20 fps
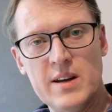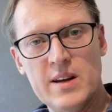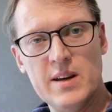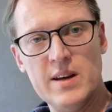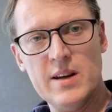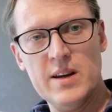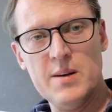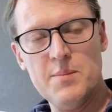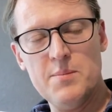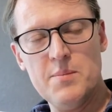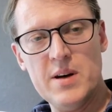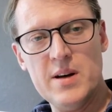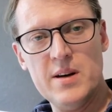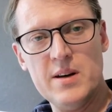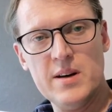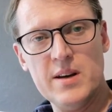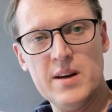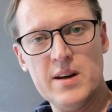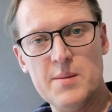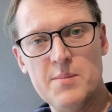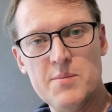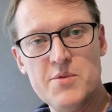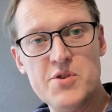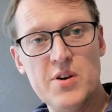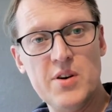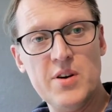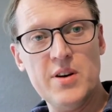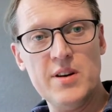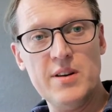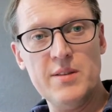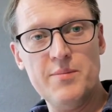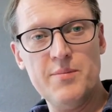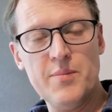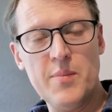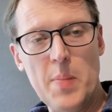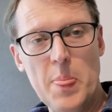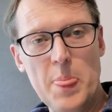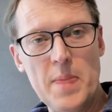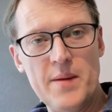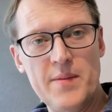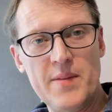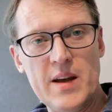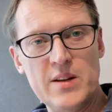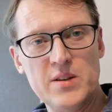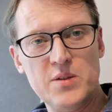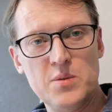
Kim Jong-un, and that's